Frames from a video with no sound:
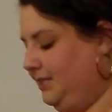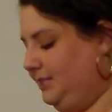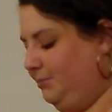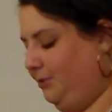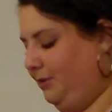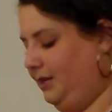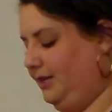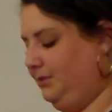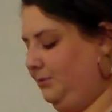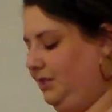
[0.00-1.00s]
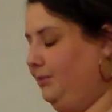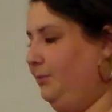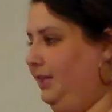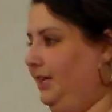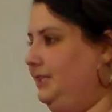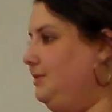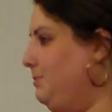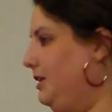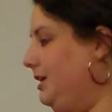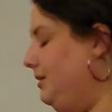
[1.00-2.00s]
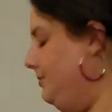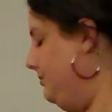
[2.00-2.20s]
and support us with a willing spirit.